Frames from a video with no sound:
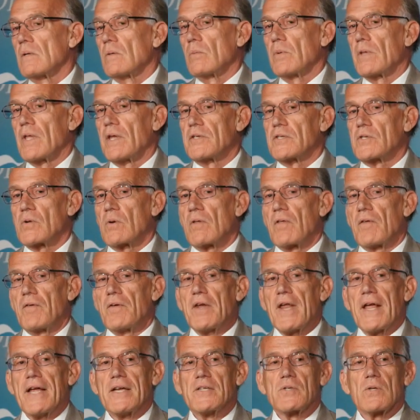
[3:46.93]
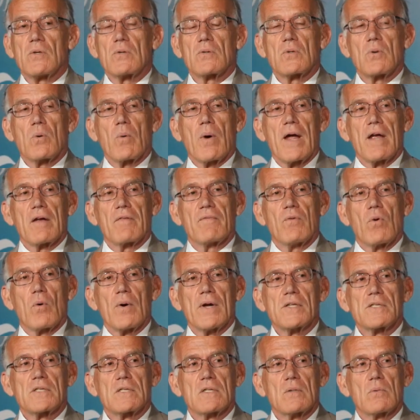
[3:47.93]
with a sort of the nasal twang
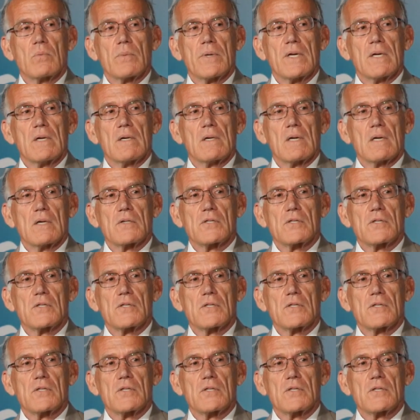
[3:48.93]
voice that we